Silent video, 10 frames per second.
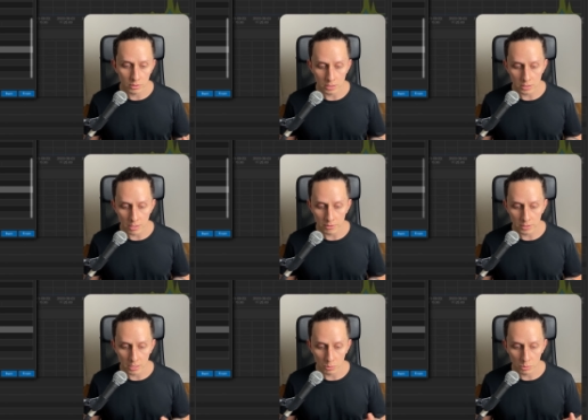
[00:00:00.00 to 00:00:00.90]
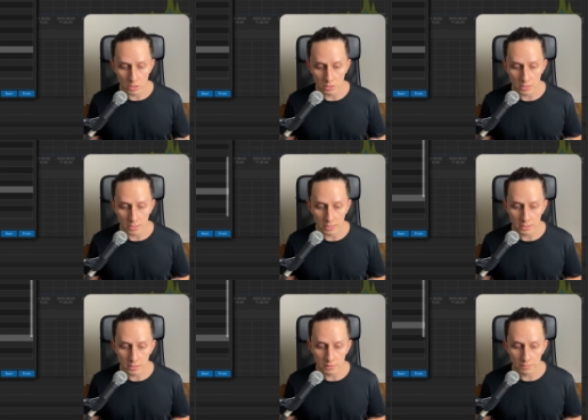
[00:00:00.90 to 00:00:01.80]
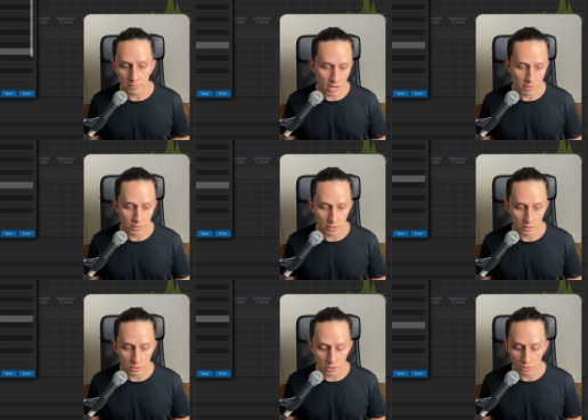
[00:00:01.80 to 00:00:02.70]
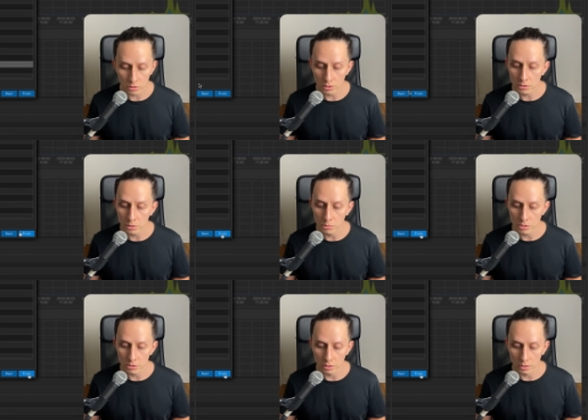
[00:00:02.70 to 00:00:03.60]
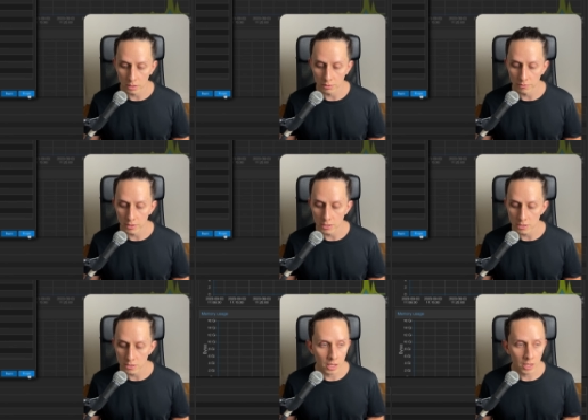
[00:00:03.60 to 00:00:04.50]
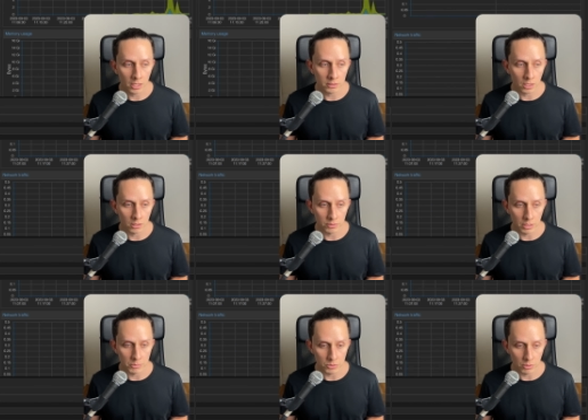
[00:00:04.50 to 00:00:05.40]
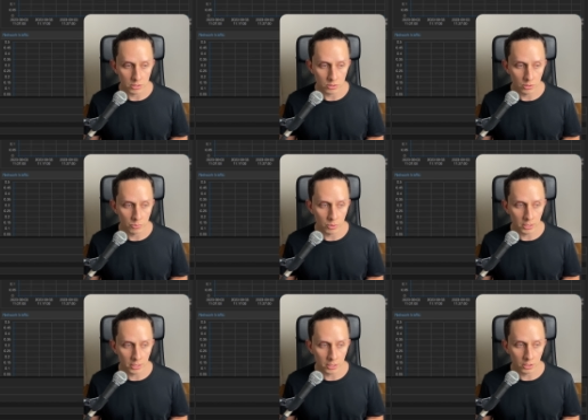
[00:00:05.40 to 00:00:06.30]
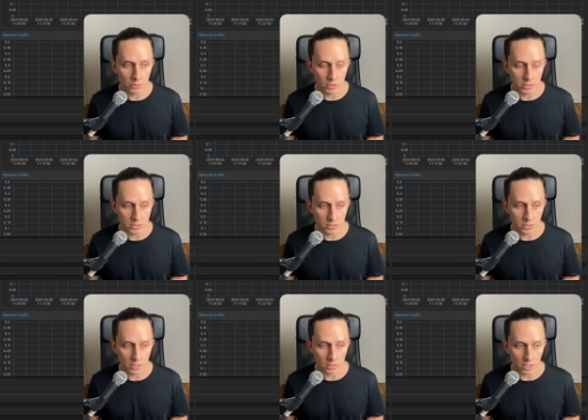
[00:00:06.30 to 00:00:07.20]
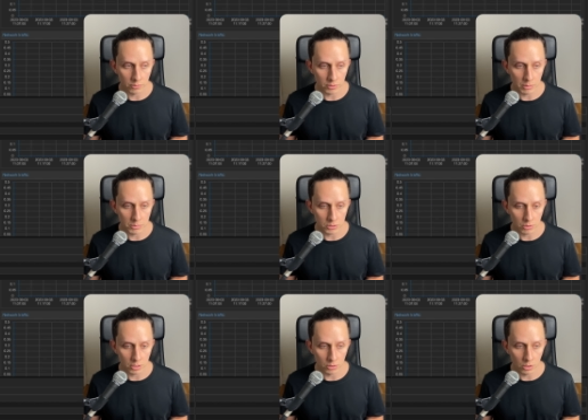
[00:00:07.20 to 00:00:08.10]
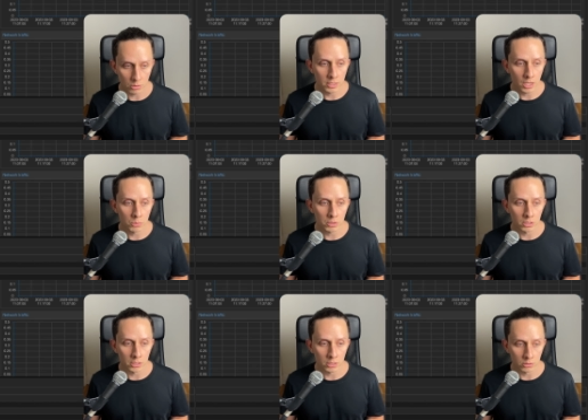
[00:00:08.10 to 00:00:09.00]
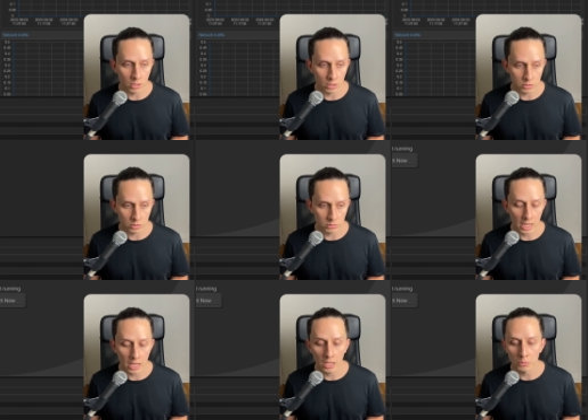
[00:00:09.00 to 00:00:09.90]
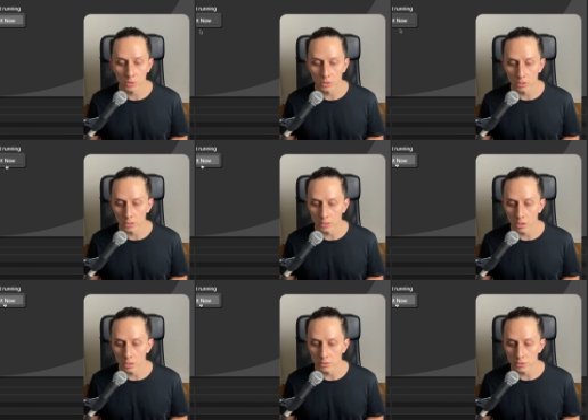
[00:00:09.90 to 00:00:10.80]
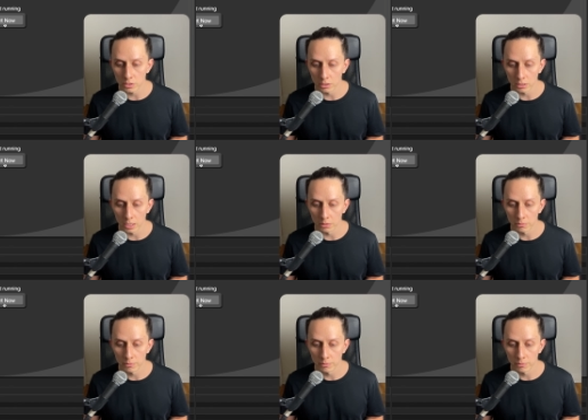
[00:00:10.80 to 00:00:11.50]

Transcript: it's everything that we selected. Everything looks in order. So we're just going to click on finish and our VM is ready. So if we click here, we can see that our VM is ready to go. Now we can click on console and we're going to click on start now.